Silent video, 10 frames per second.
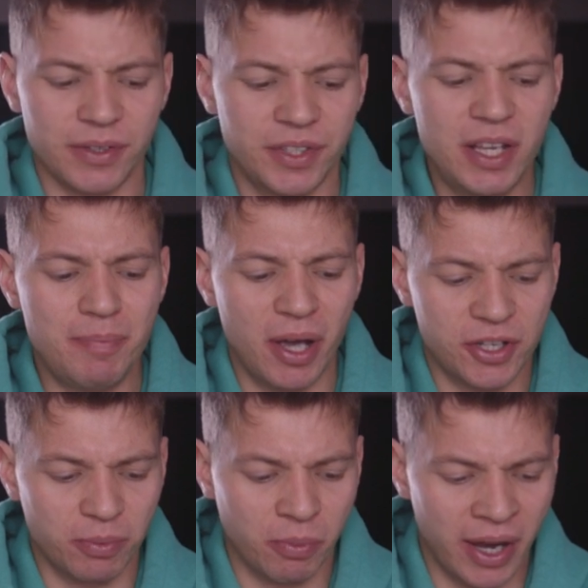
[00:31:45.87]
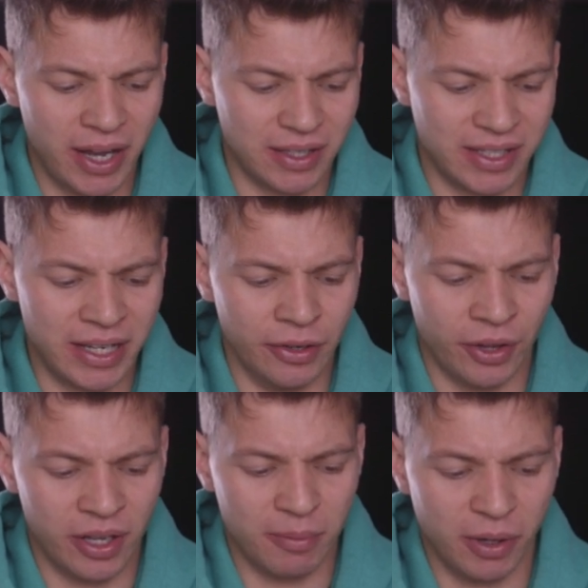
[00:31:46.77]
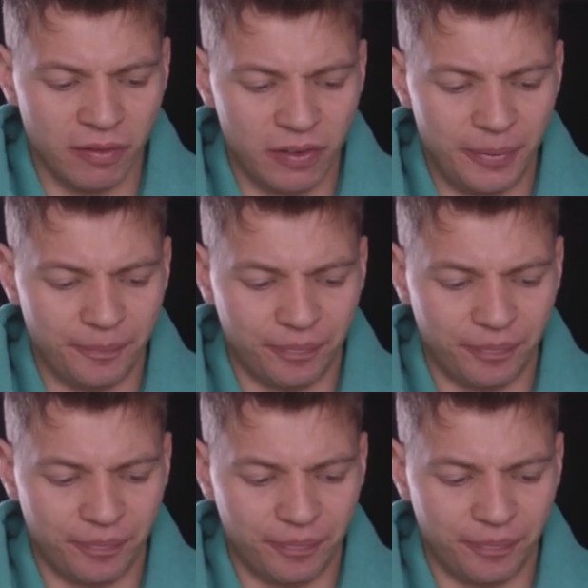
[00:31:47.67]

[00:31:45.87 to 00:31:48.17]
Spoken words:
C, perch and wait, D, none of the above.